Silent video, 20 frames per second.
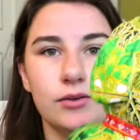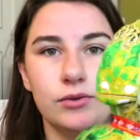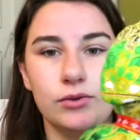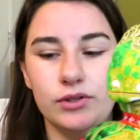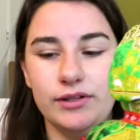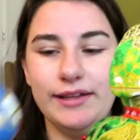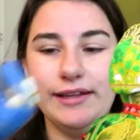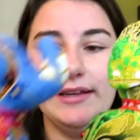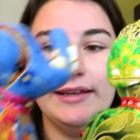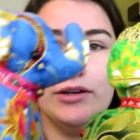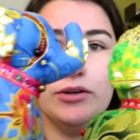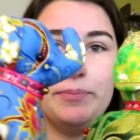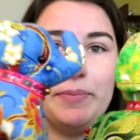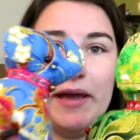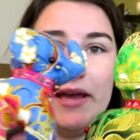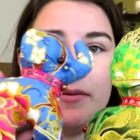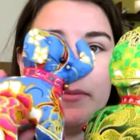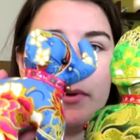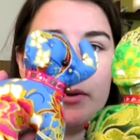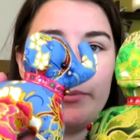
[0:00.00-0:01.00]
or the little
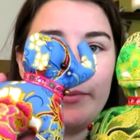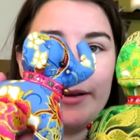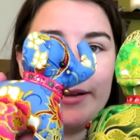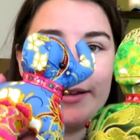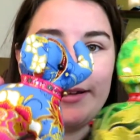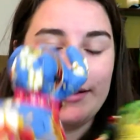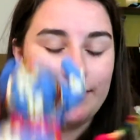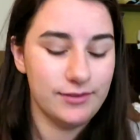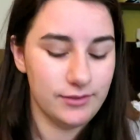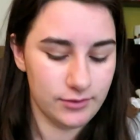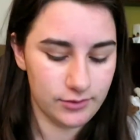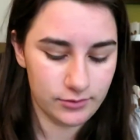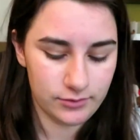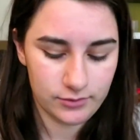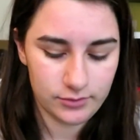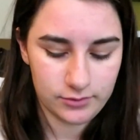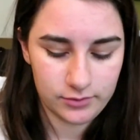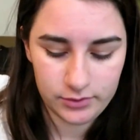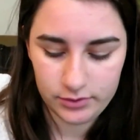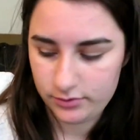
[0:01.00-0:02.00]
baby one,
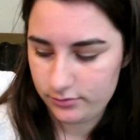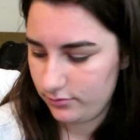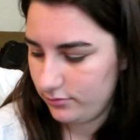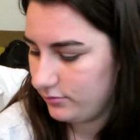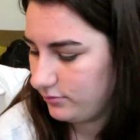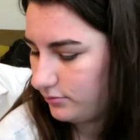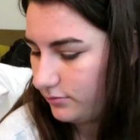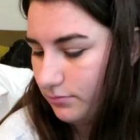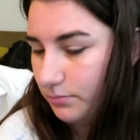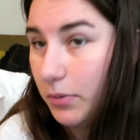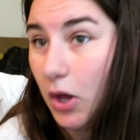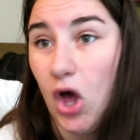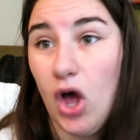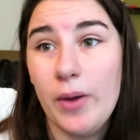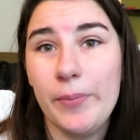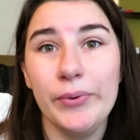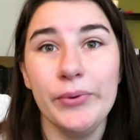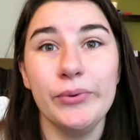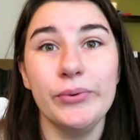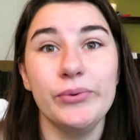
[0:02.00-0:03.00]
or the
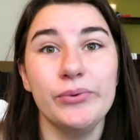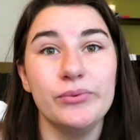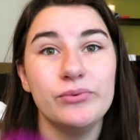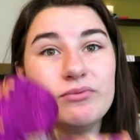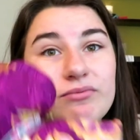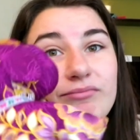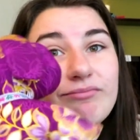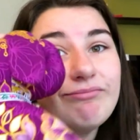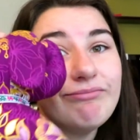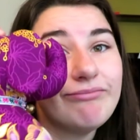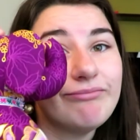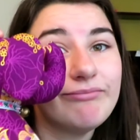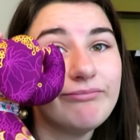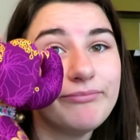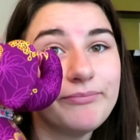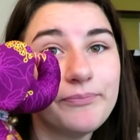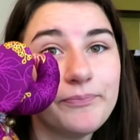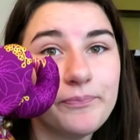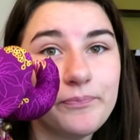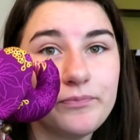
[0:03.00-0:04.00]
purple,
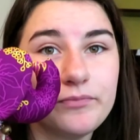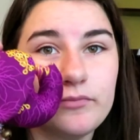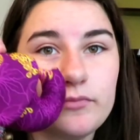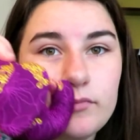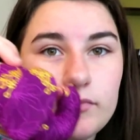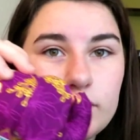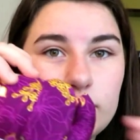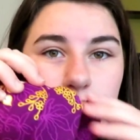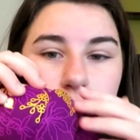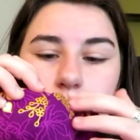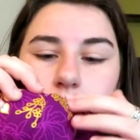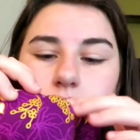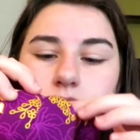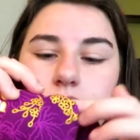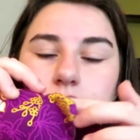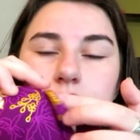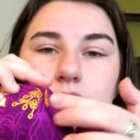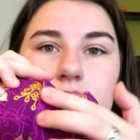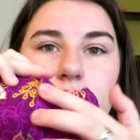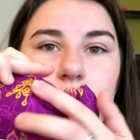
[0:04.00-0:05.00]
oh,
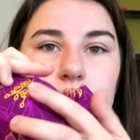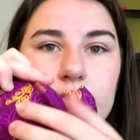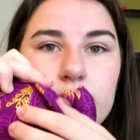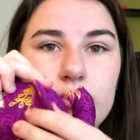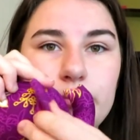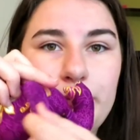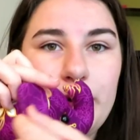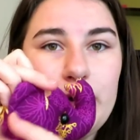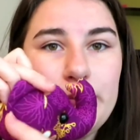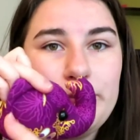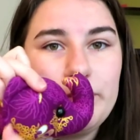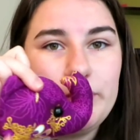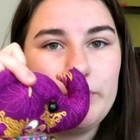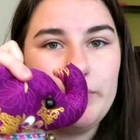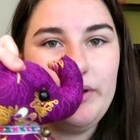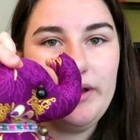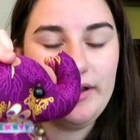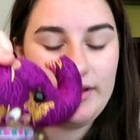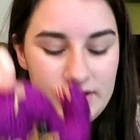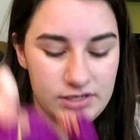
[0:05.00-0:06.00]
or the purple
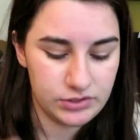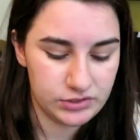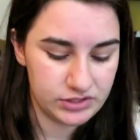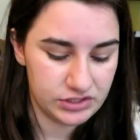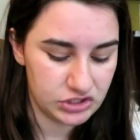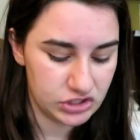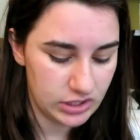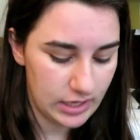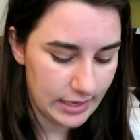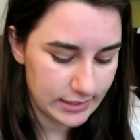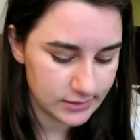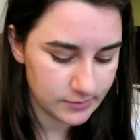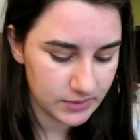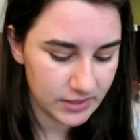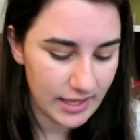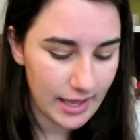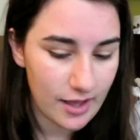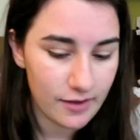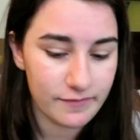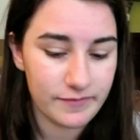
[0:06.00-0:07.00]
one, or did you like some of
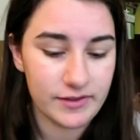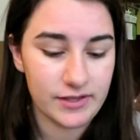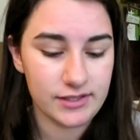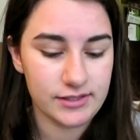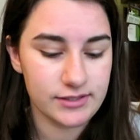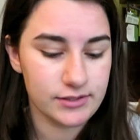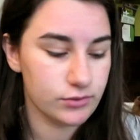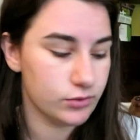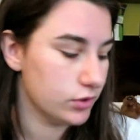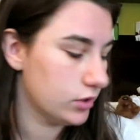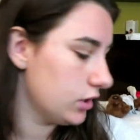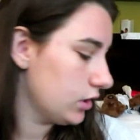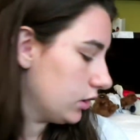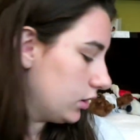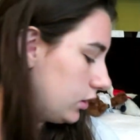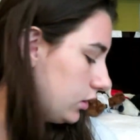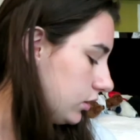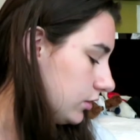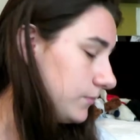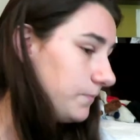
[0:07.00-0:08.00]
the outfits, or
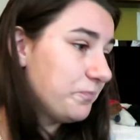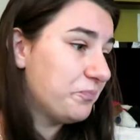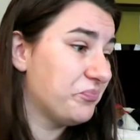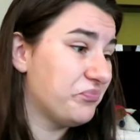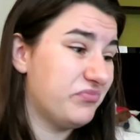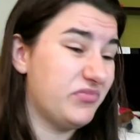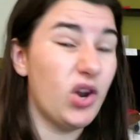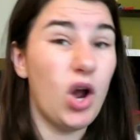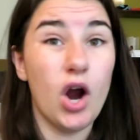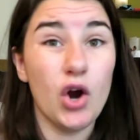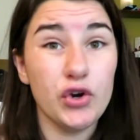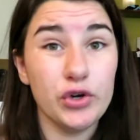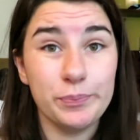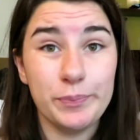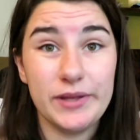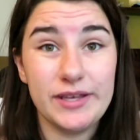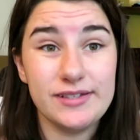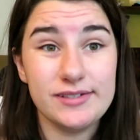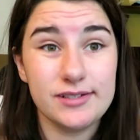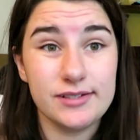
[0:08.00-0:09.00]
art
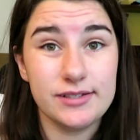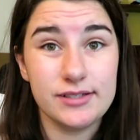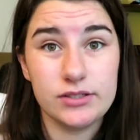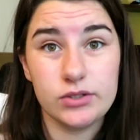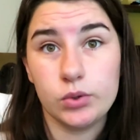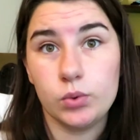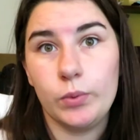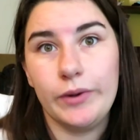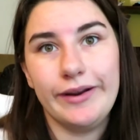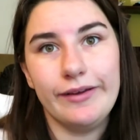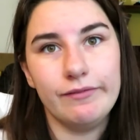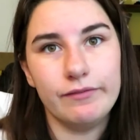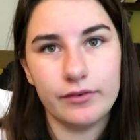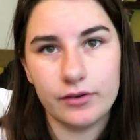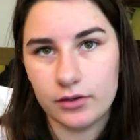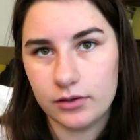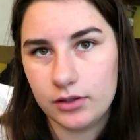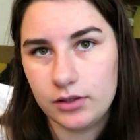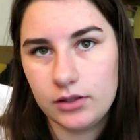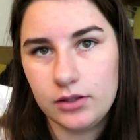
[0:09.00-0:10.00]
pieces, or
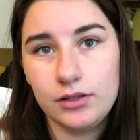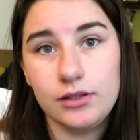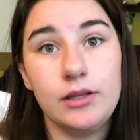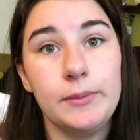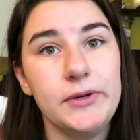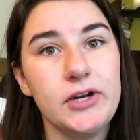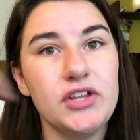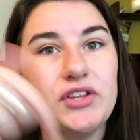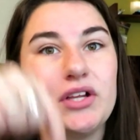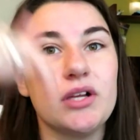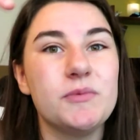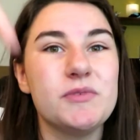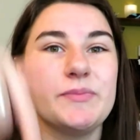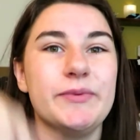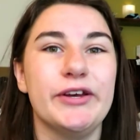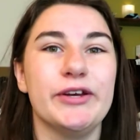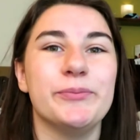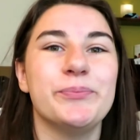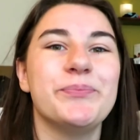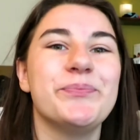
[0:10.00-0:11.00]
whatever? Let me know in the comments
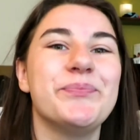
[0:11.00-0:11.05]
below.